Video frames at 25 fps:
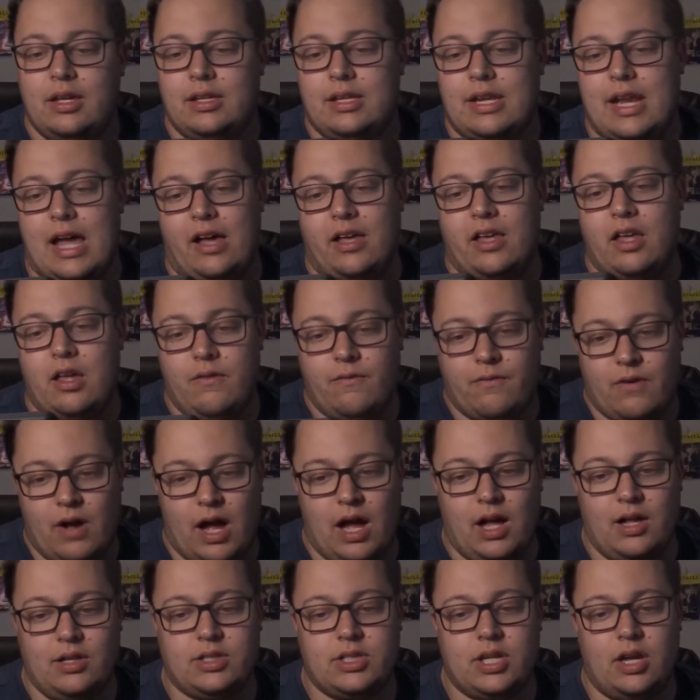Now,
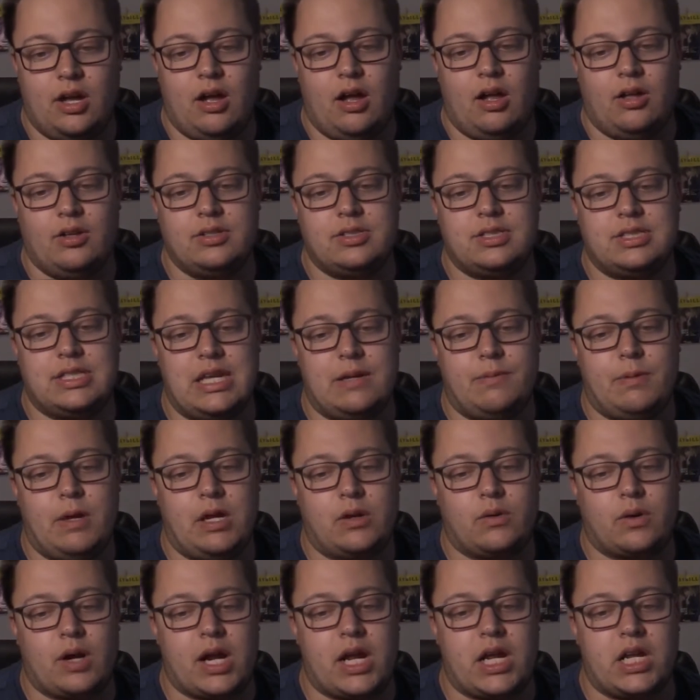Yveltal's
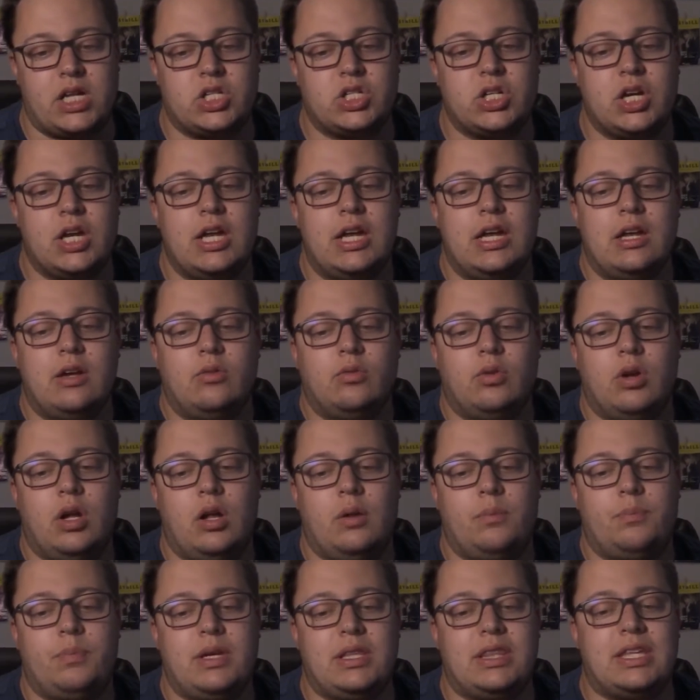CP range
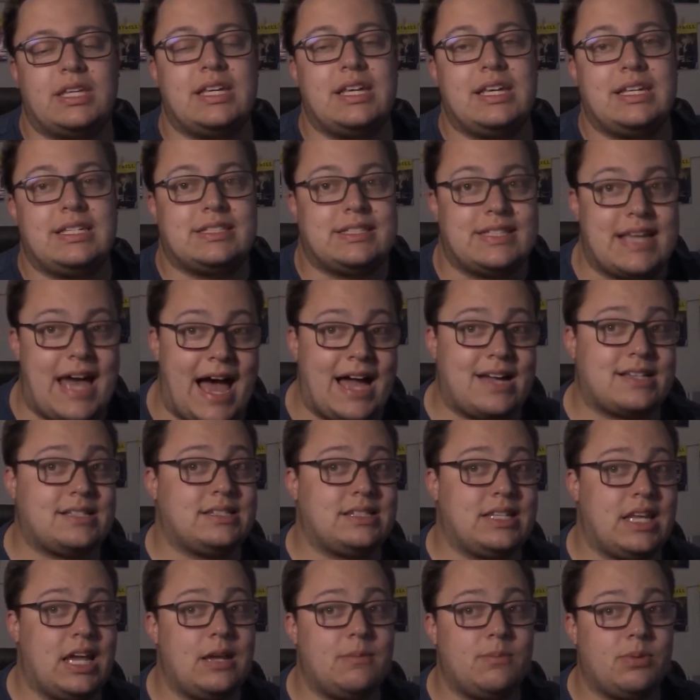will be the exact
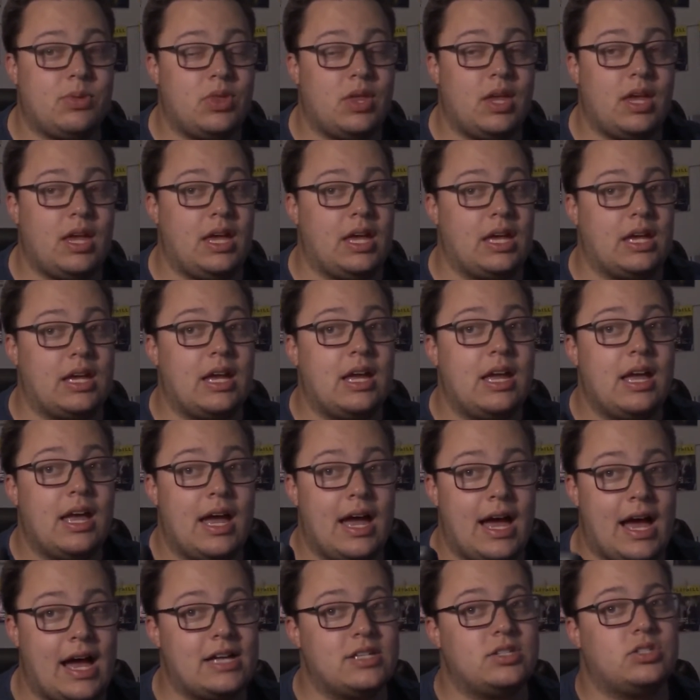same thing
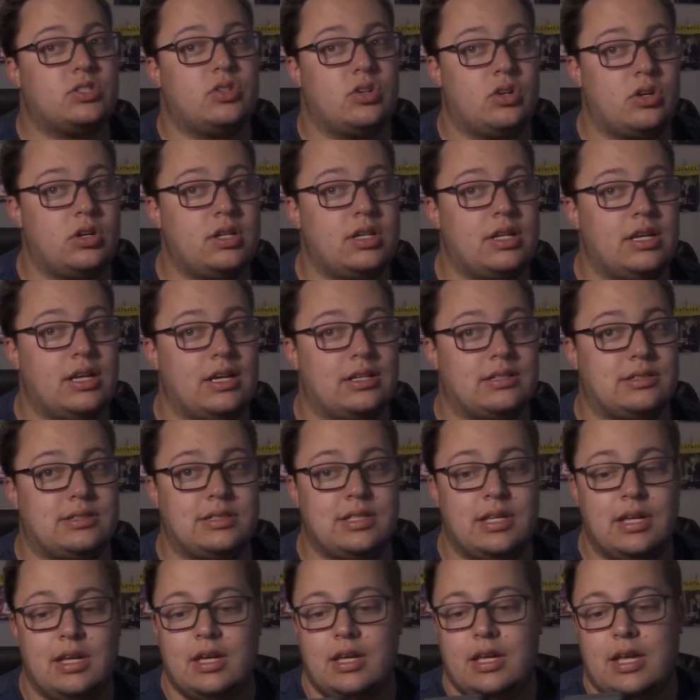
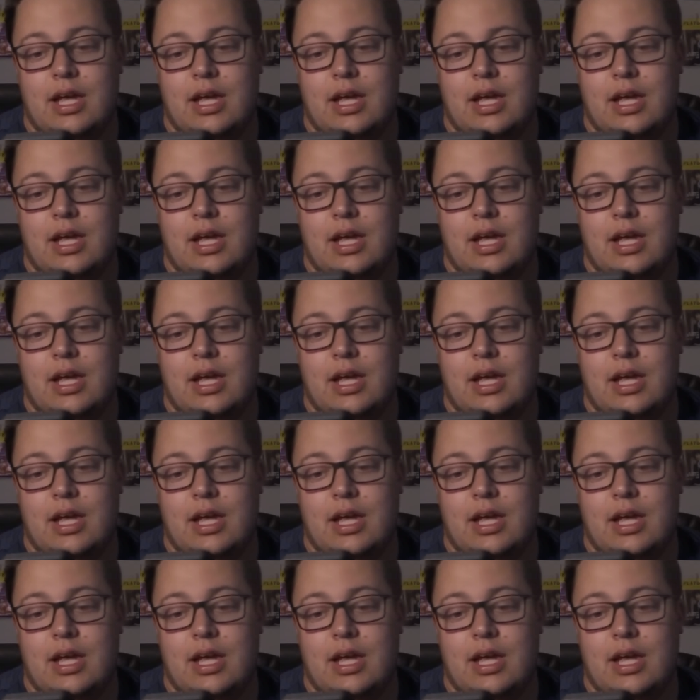Azernius.